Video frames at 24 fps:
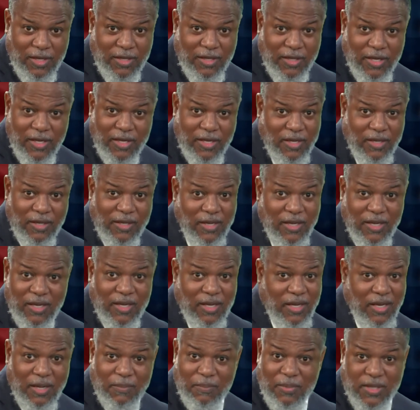me. Yeah, he
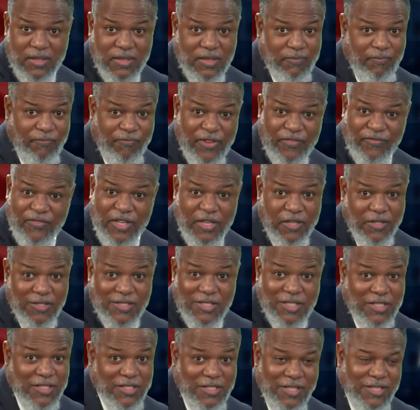ain't but 15 or
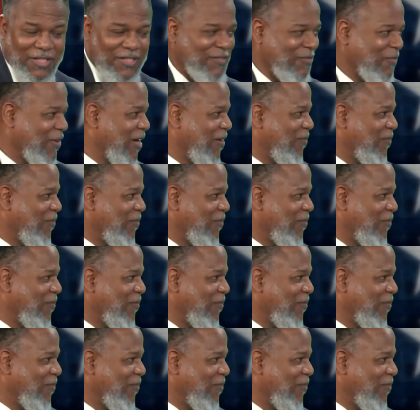16. Right.